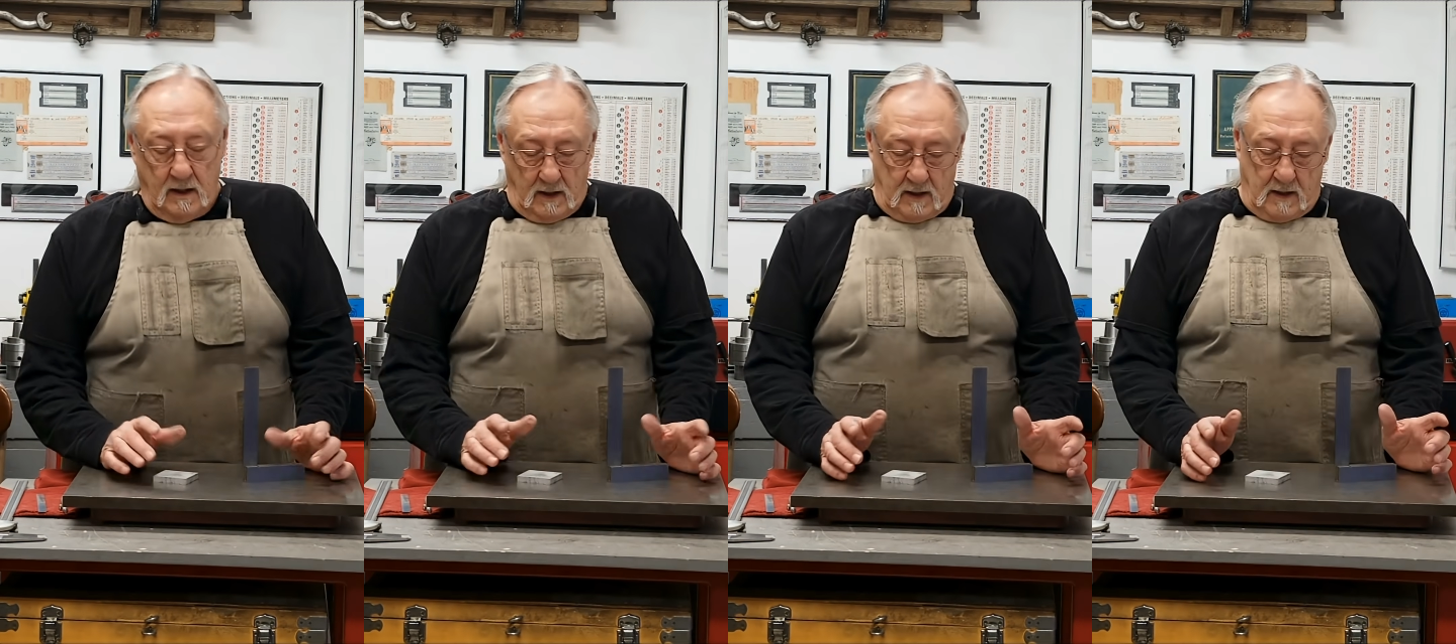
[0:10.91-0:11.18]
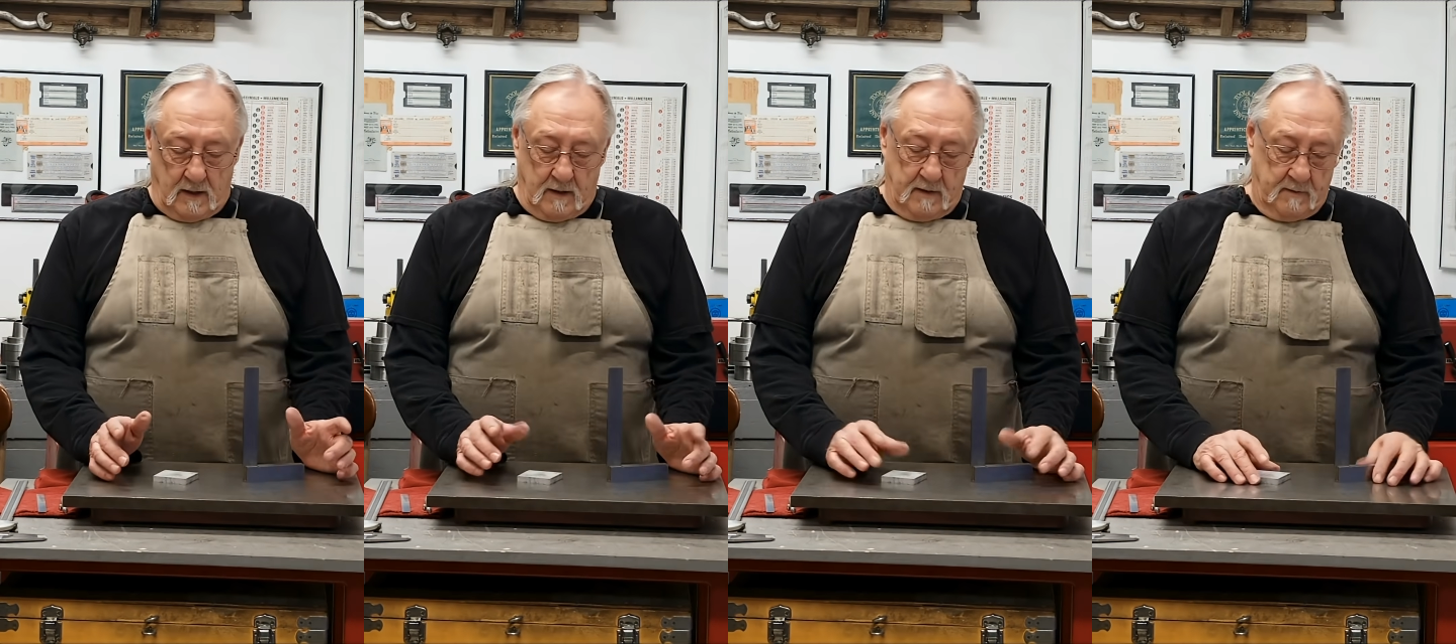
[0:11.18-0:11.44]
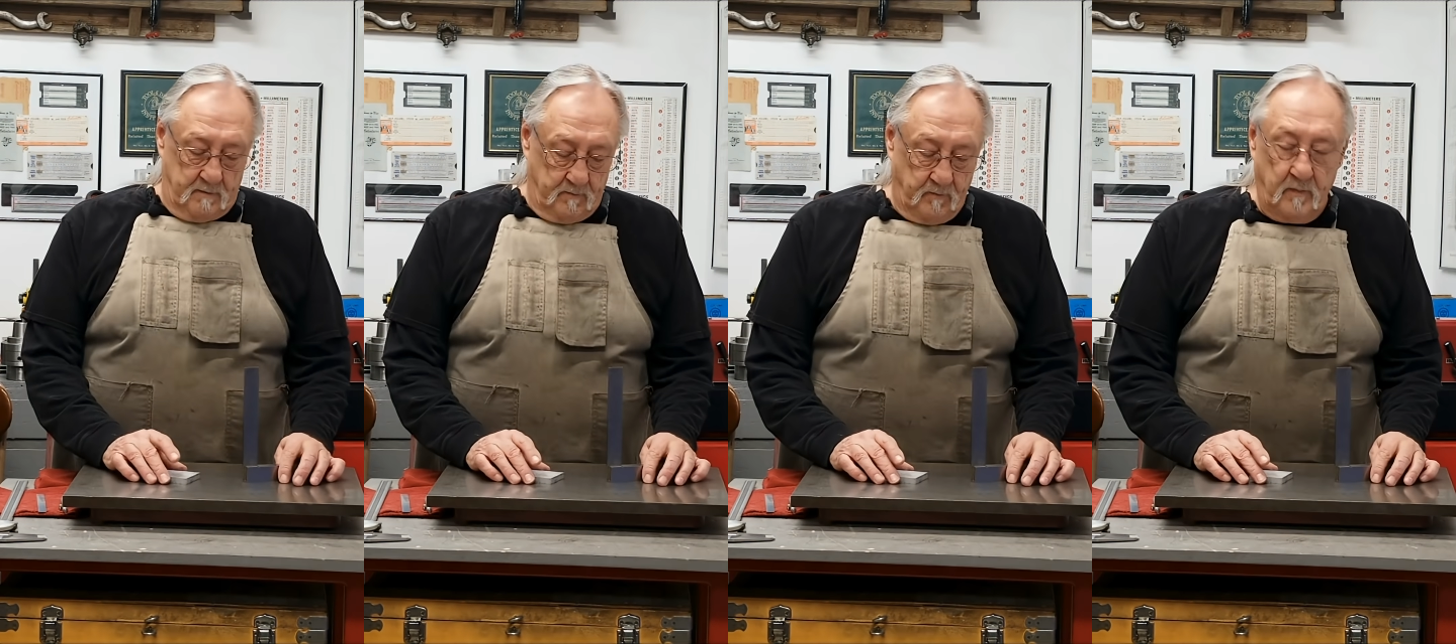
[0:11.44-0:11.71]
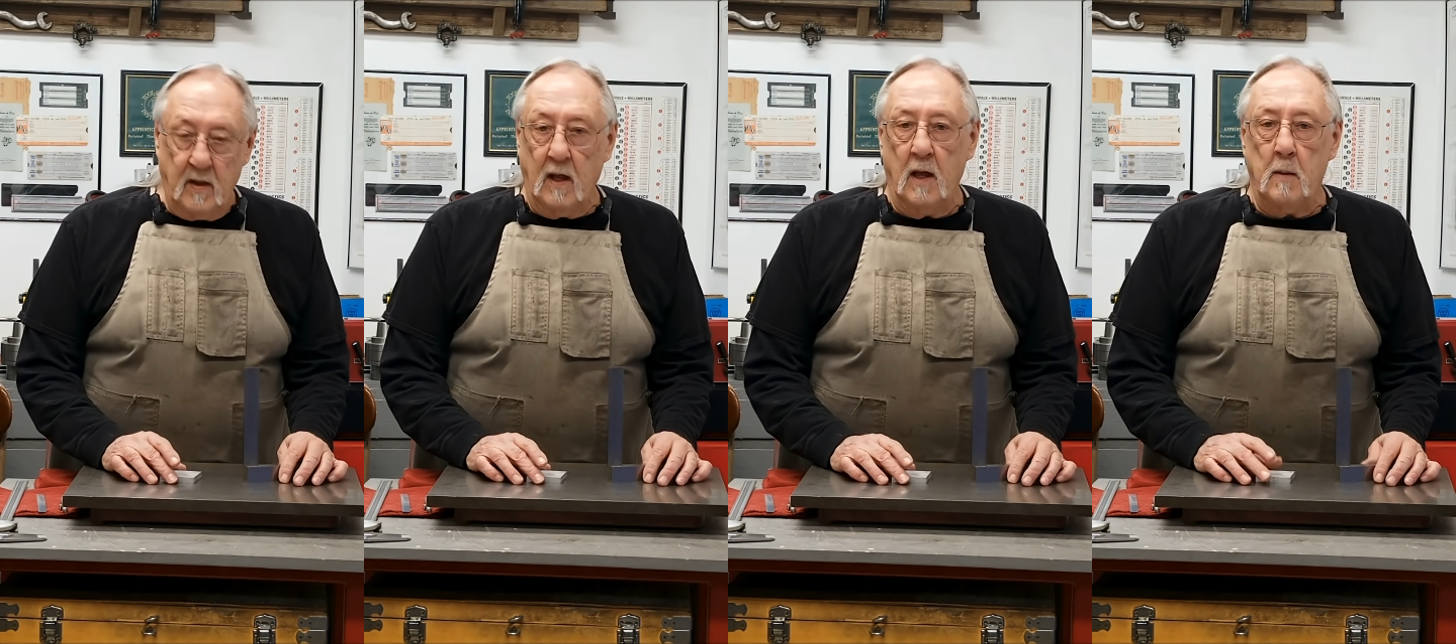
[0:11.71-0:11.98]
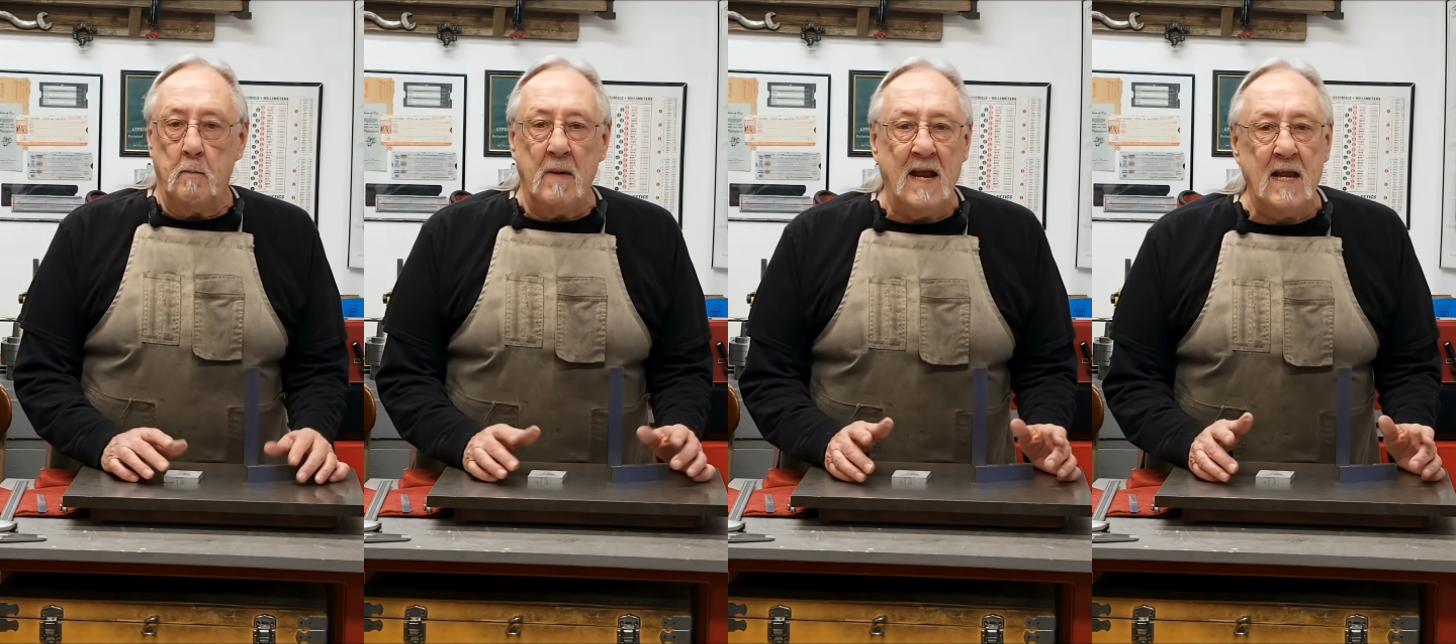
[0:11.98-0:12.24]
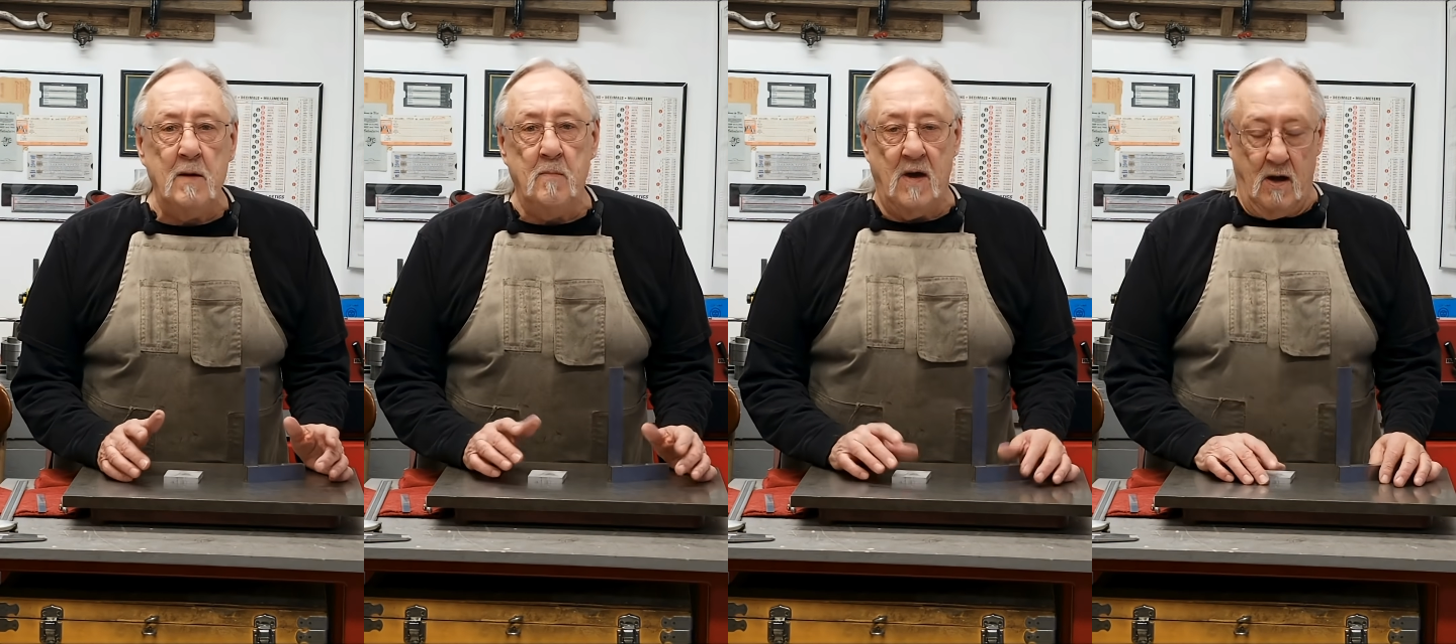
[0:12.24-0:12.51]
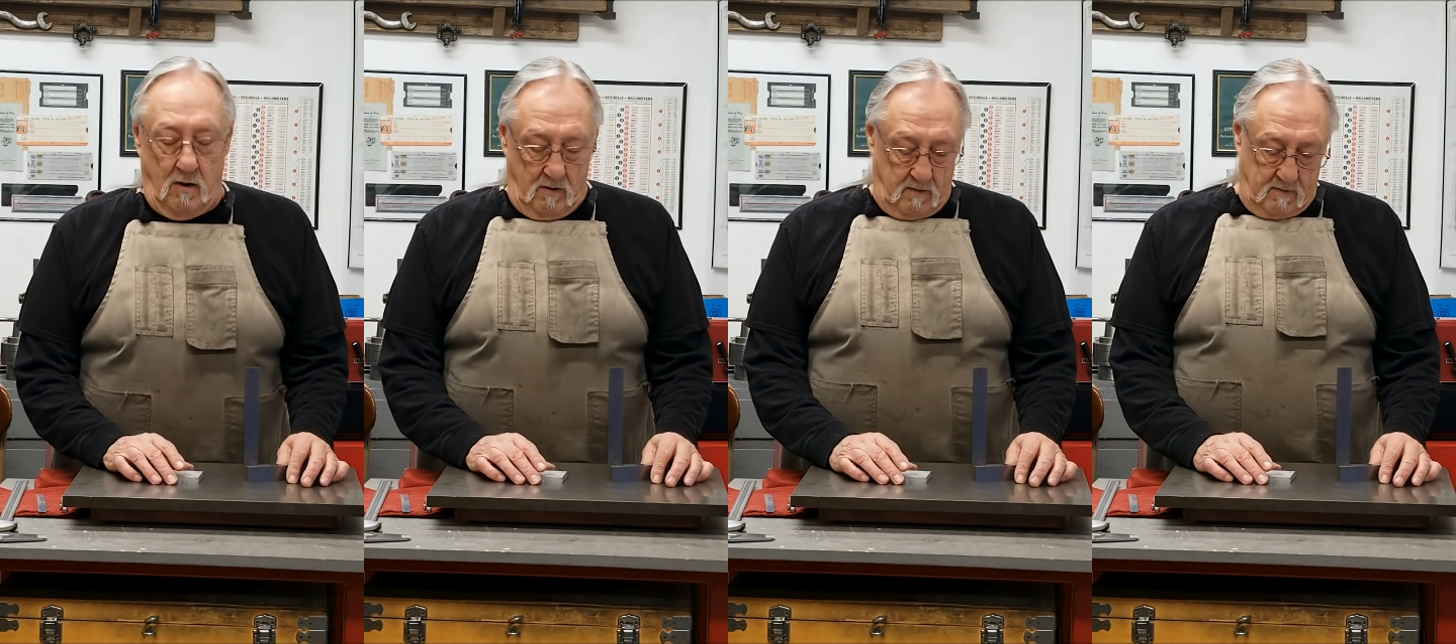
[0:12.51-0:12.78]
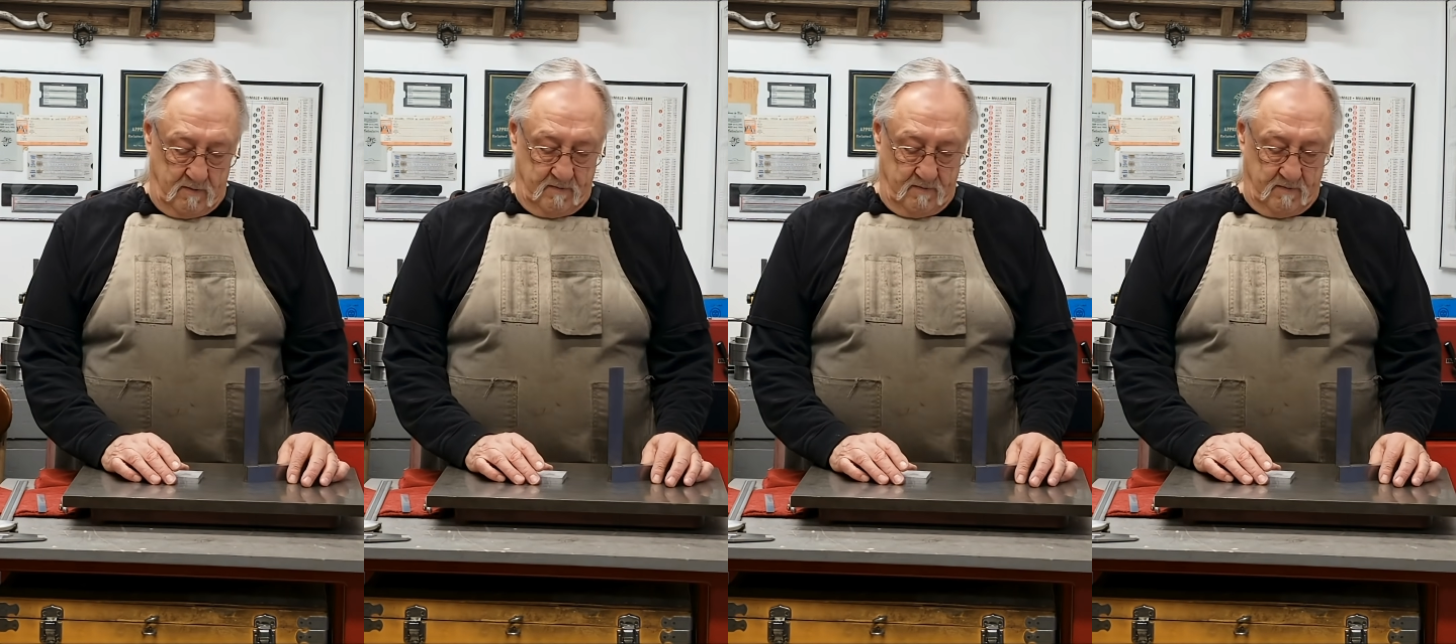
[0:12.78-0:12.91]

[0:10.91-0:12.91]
a mini mill.